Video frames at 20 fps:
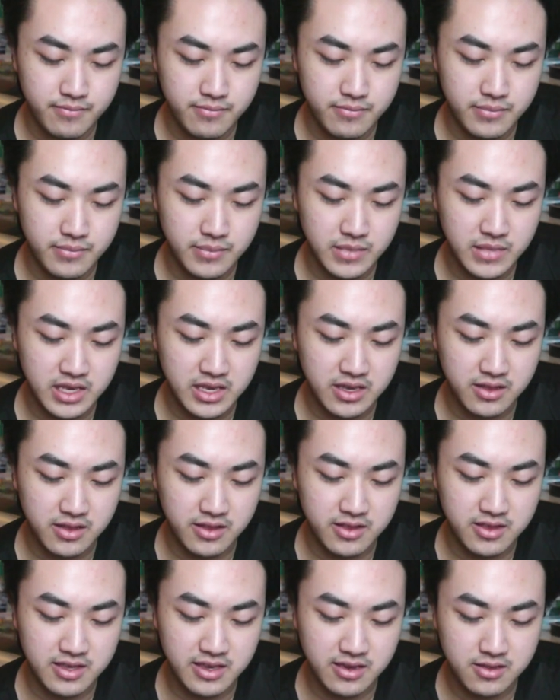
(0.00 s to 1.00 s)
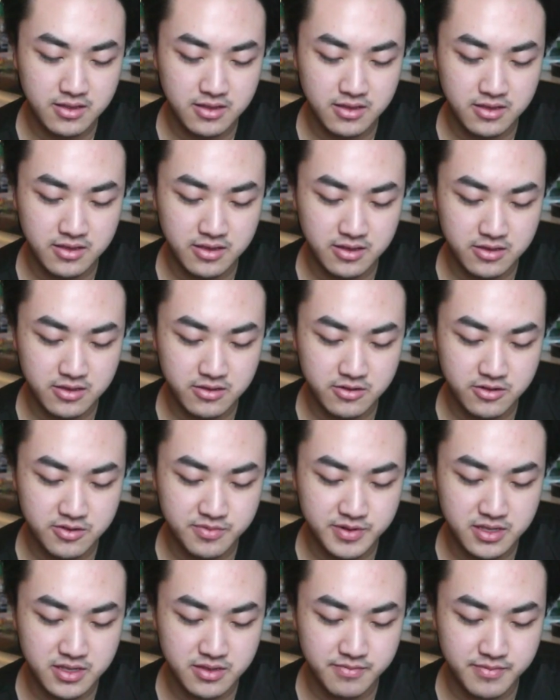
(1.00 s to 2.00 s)
Okay, let's cycle and Electro
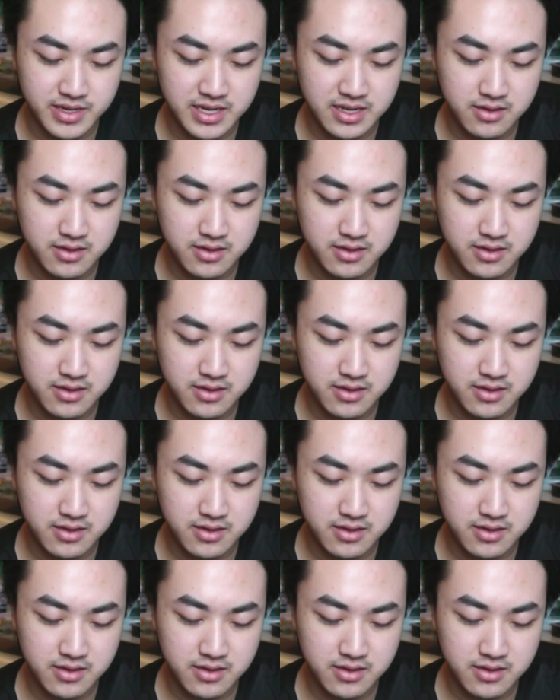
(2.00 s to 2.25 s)
Spirit the back.